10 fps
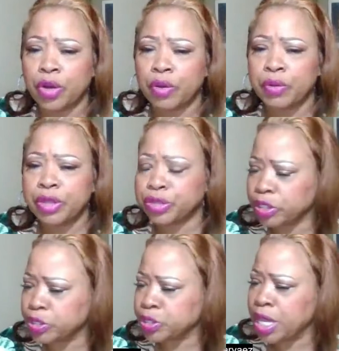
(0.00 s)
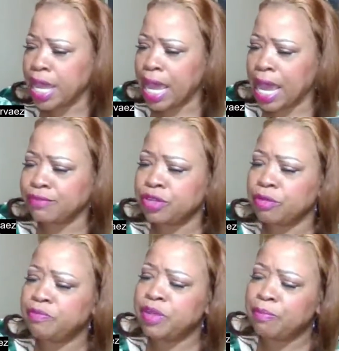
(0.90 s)
hunger and we thirst
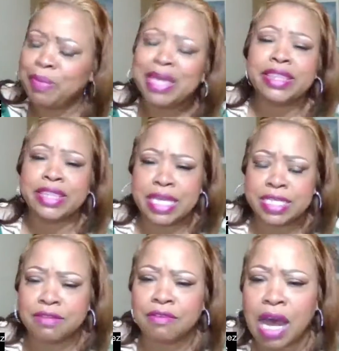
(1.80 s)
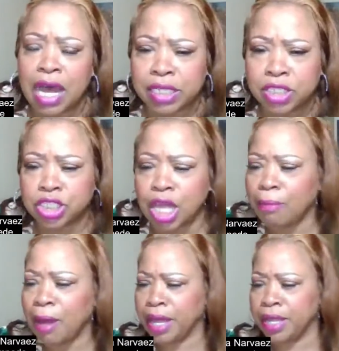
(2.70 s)
after the big things of God,
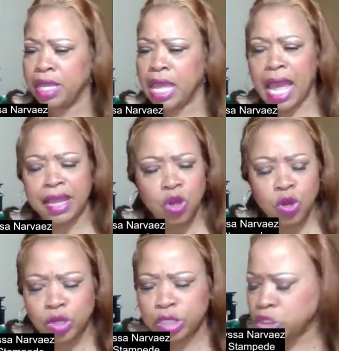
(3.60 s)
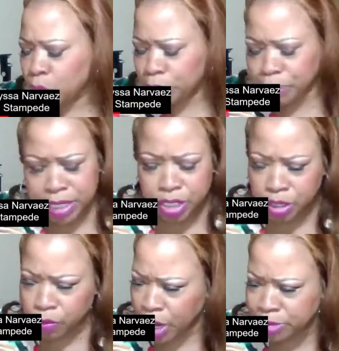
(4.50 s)
Shabbat, and going to a
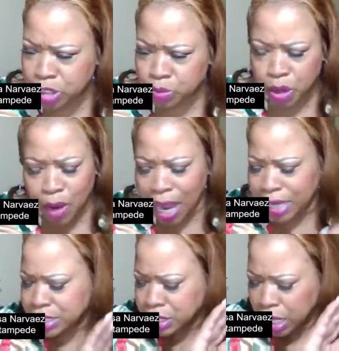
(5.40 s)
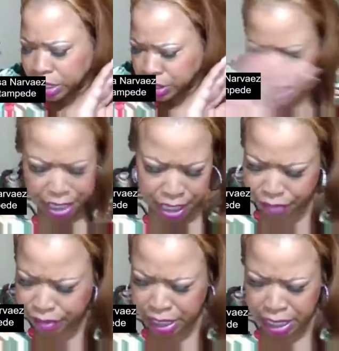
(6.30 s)
place of the realm of spirit where I just start
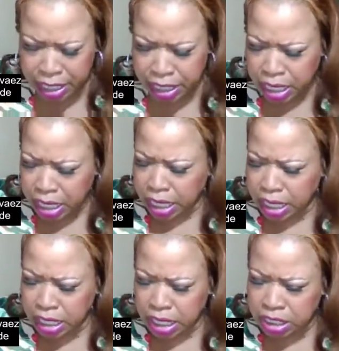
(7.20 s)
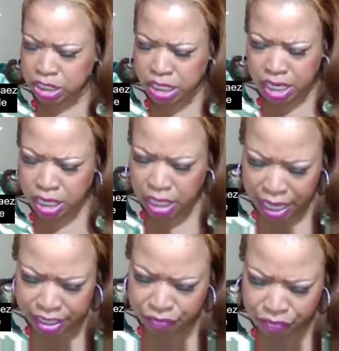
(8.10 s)
seeing everything and seeing
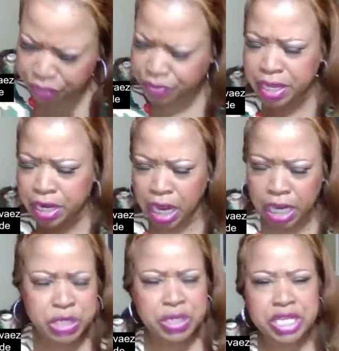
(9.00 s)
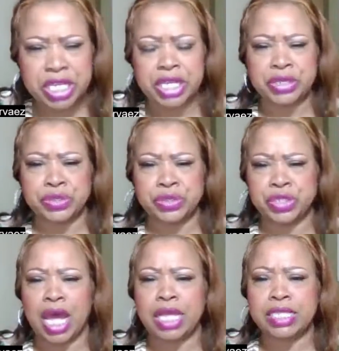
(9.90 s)
the next 50 and 100
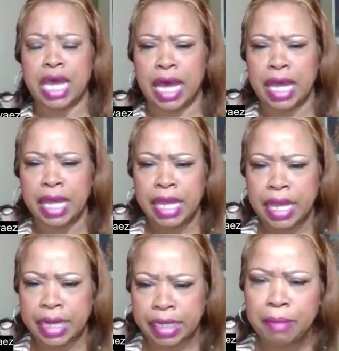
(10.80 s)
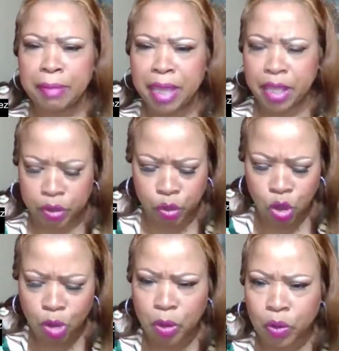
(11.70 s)
years, Shata,
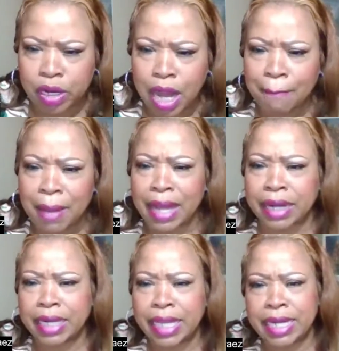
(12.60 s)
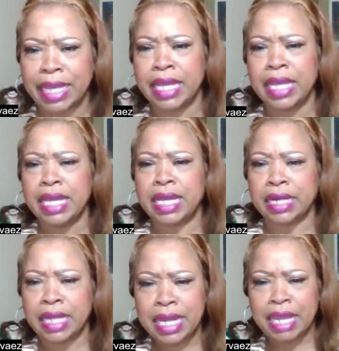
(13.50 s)
Rebe, Robo, Rabba, Rede,
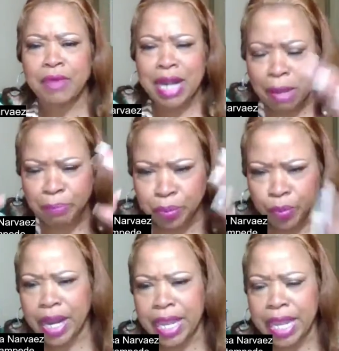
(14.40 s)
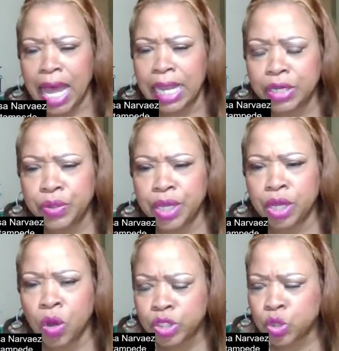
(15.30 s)
Rede. When I pray,
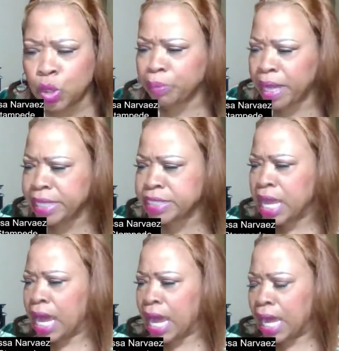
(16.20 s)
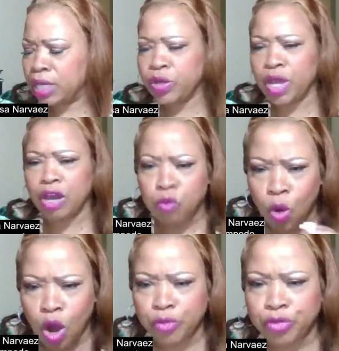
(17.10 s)
hallelujah, and go into a place, hallelujah,
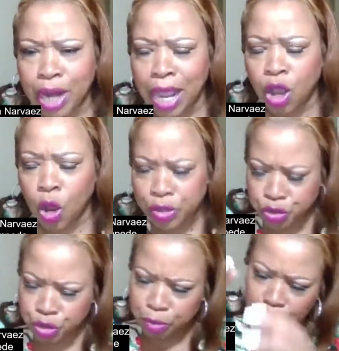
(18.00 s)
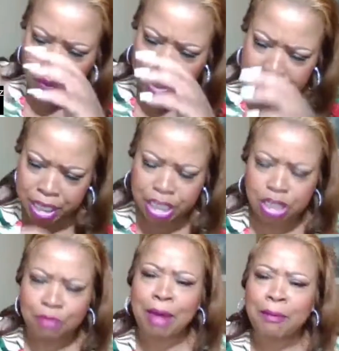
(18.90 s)
of warfare, I go into the marine
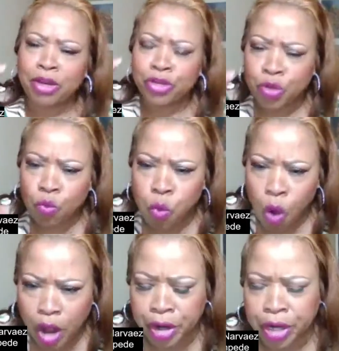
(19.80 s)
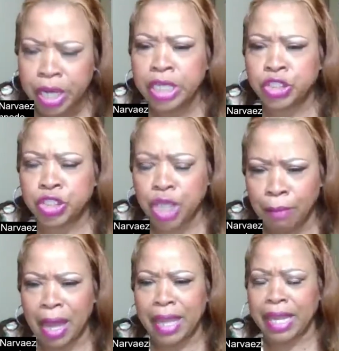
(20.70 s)
kingdom. I'm under the water,
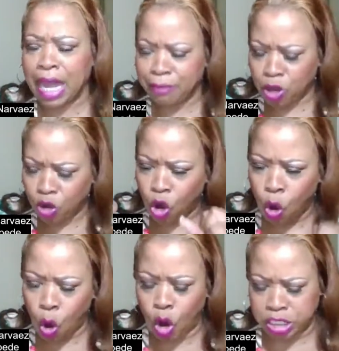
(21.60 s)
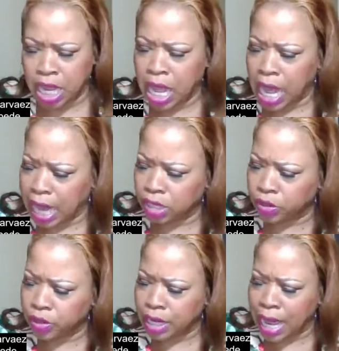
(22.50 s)
Shabbat, and I'm on a horse,
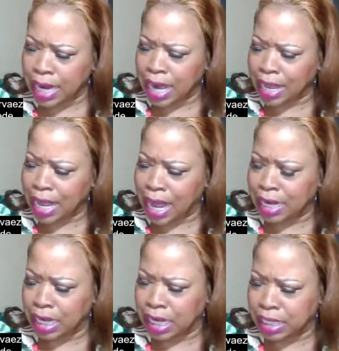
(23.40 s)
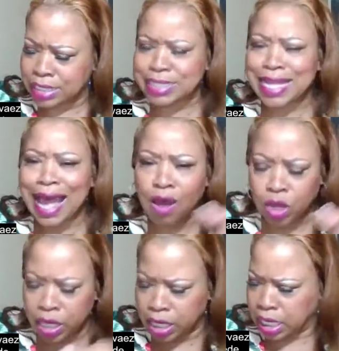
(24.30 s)
hallelujah, God, and I got a
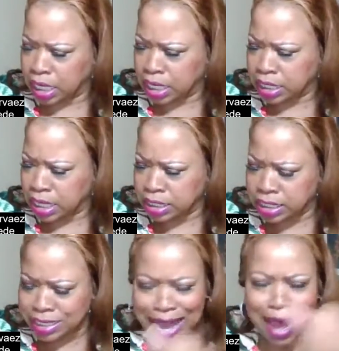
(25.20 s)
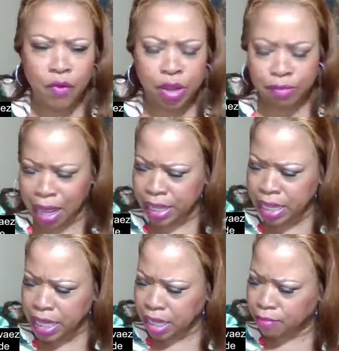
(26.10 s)
style in
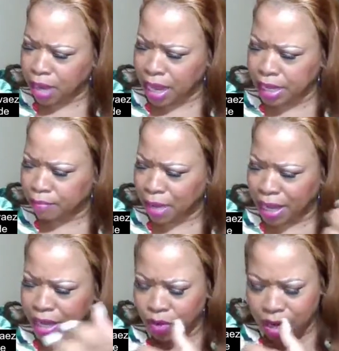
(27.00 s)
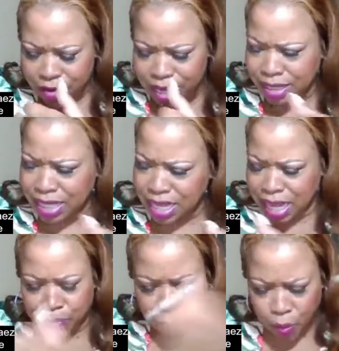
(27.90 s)
my hand, whatever that
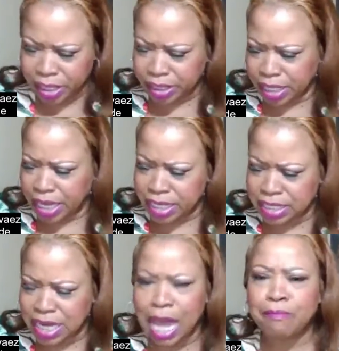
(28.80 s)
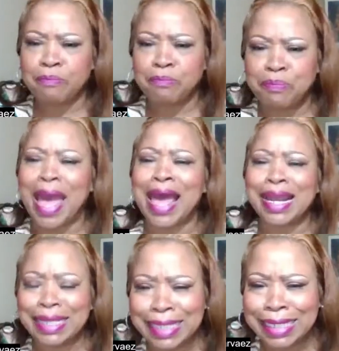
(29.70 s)
thing, that pointy thing is, and I'm
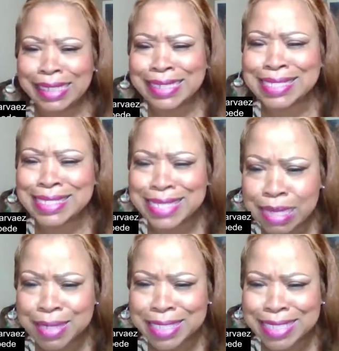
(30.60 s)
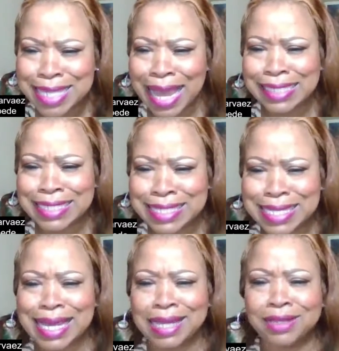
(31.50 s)
battling against demons that I
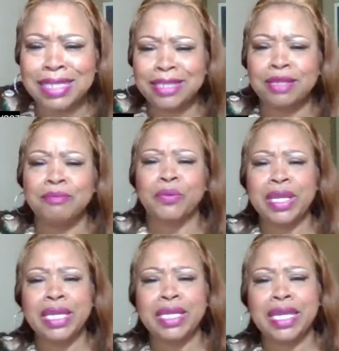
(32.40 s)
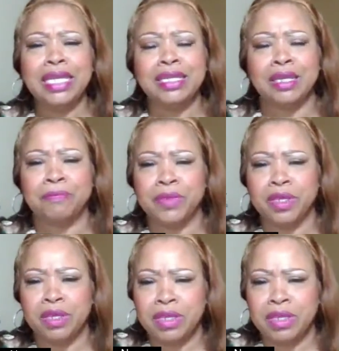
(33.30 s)
see in the marine kingdom.